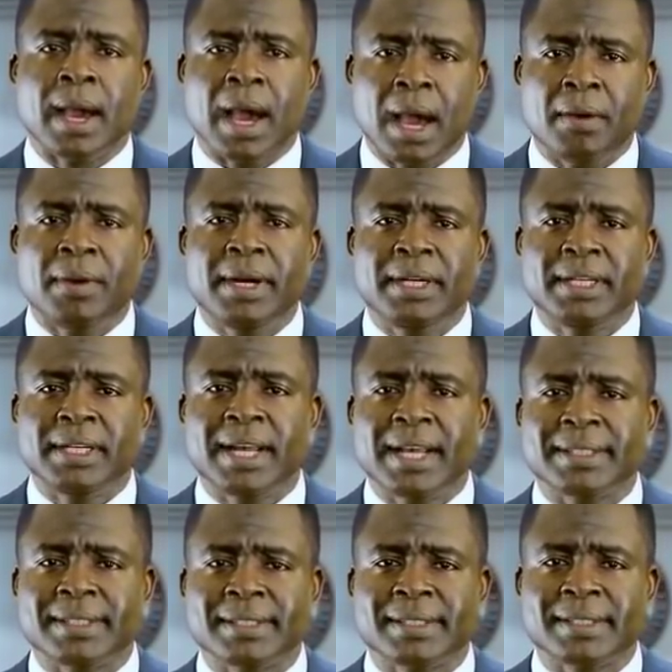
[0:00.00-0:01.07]
Our
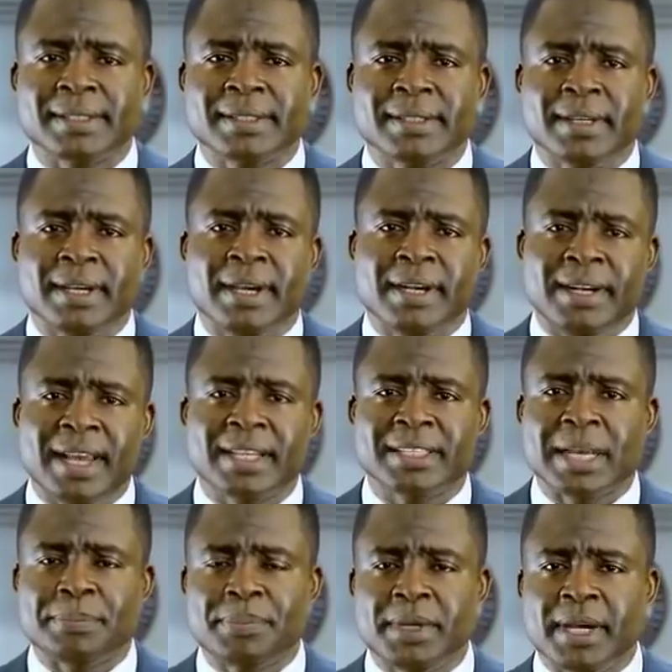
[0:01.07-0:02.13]
leader's
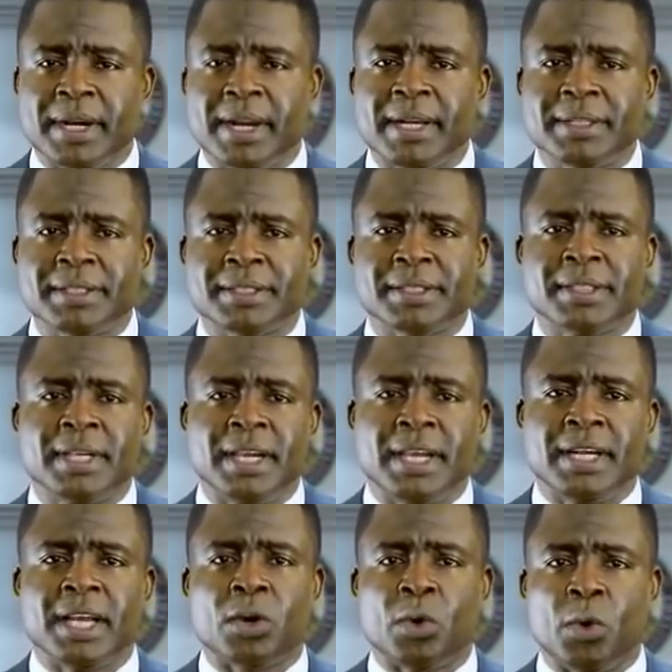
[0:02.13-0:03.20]
next appearance
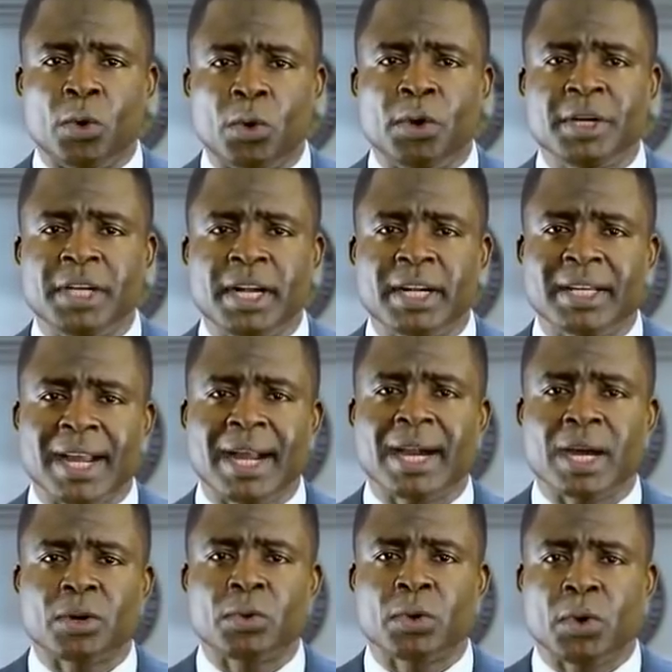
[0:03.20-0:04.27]
in the colonial
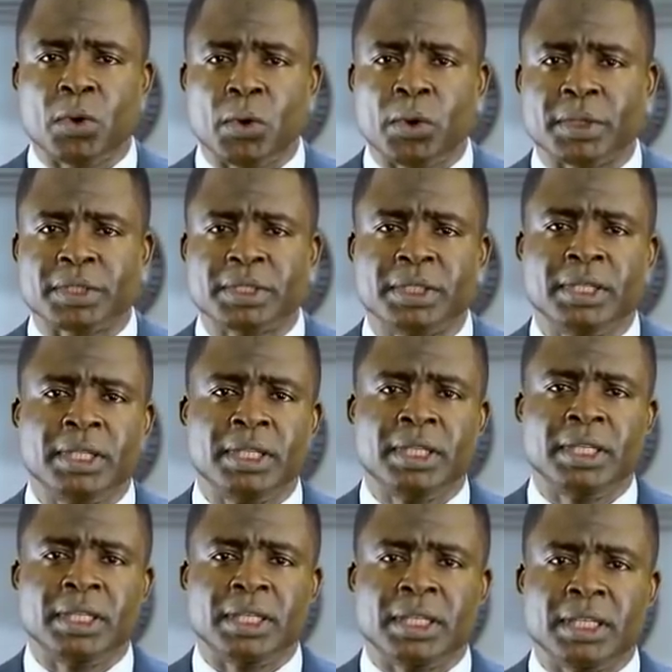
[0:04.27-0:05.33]
kangaroo court
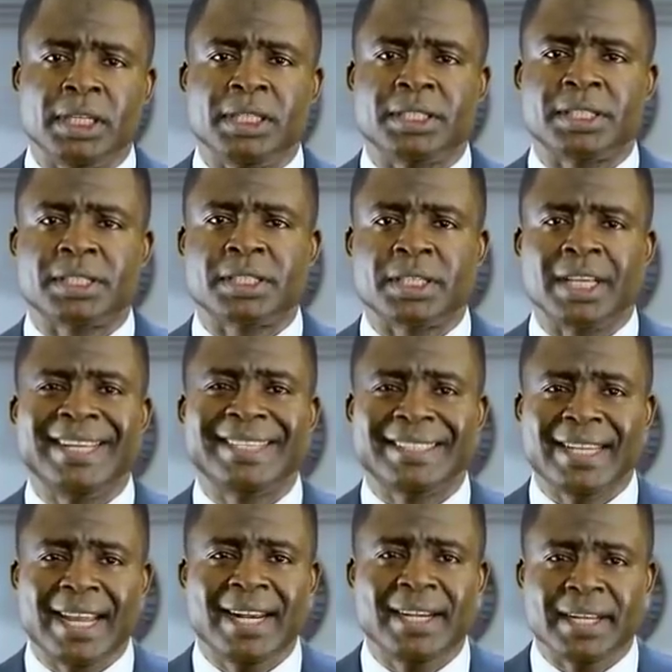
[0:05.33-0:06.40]
is in
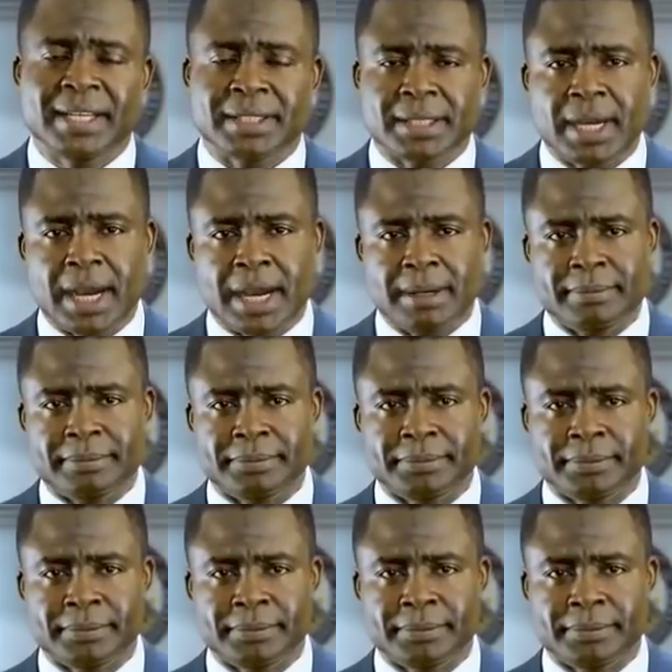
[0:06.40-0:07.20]
10 days' time.